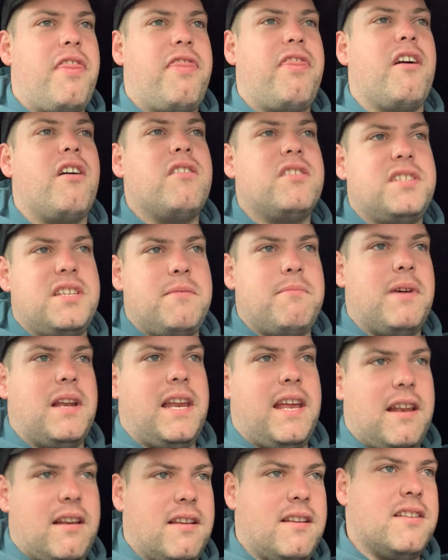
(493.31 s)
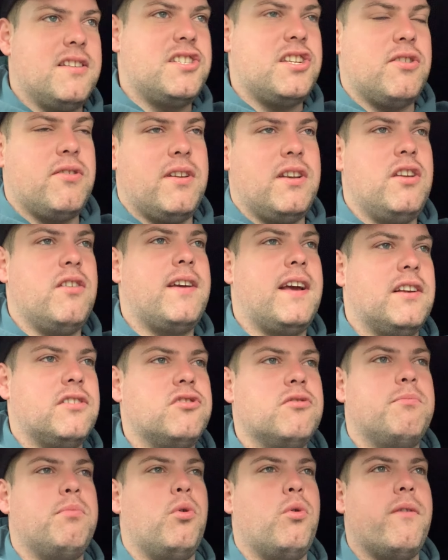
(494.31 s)
30 million. Considering
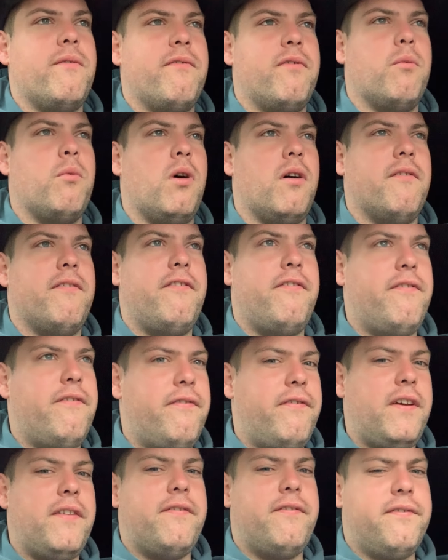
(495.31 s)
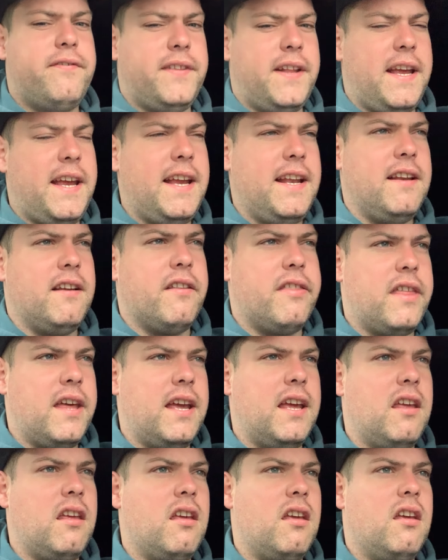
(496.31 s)
Newcastle bought him for, what, 15, I think?